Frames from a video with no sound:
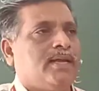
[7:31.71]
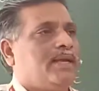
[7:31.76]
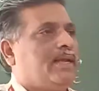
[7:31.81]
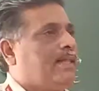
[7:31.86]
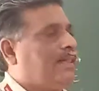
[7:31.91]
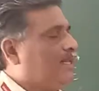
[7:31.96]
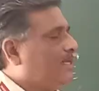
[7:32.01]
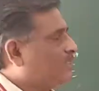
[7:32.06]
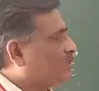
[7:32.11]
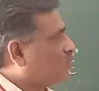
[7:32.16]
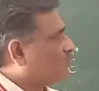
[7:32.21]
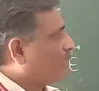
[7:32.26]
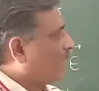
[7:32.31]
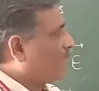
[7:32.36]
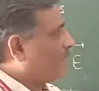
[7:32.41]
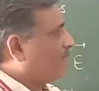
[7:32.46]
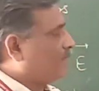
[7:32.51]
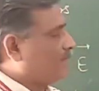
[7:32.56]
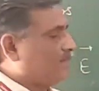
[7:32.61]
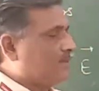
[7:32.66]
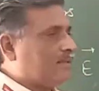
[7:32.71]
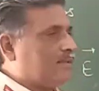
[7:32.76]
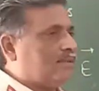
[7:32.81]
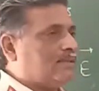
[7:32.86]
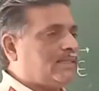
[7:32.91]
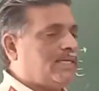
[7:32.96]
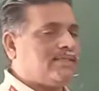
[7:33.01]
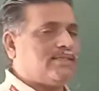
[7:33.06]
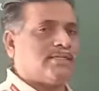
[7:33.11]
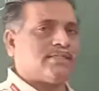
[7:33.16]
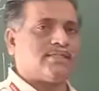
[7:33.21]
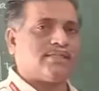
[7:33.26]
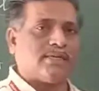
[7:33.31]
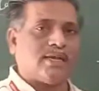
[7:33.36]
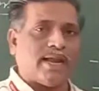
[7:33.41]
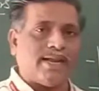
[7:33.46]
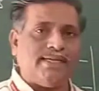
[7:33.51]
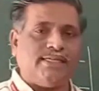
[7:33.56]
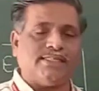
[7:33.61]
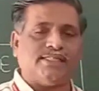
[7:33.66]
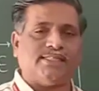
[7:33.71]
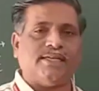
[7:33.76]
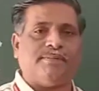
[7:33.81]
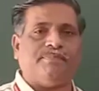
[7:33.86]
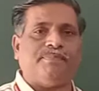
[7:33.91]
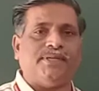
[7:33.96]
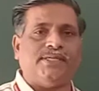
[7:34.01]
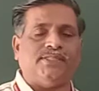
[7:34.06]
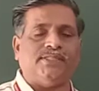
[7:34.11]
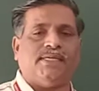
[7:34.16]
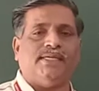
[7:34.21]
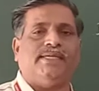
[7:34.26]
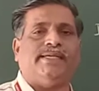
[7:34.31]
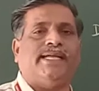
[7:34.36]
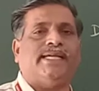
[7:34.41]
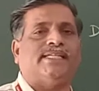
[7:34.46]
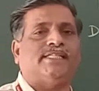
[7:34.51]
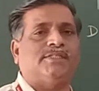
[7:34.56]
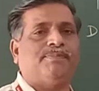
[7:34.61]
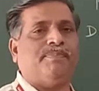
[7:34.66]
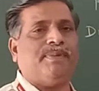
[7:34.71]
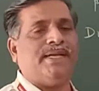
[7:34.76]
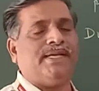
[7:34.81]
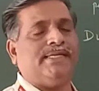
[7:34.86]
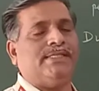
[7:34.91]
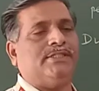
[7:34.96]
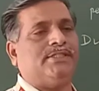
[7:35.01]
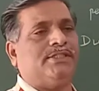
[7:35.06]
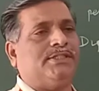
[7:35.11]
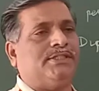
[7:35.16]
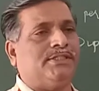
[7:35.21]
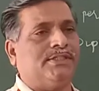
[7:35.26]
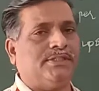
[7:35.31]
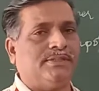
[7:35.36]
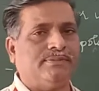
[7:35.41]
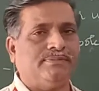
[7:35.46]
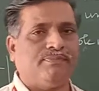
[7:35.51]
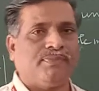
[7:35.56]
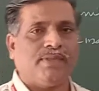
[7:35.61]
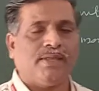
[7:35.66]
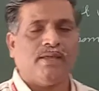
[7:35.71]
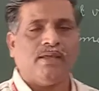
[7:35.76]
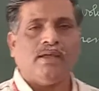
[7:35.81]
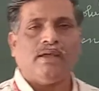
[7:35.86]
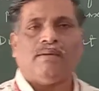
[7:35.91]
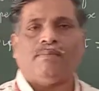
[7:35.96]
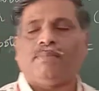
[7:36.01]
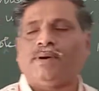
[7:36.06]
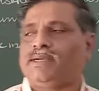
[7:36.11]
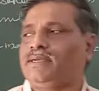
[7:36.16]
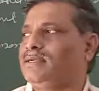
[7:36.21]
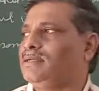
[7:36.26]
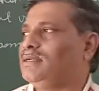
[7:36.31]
In this one, there is a slight separation takes place, but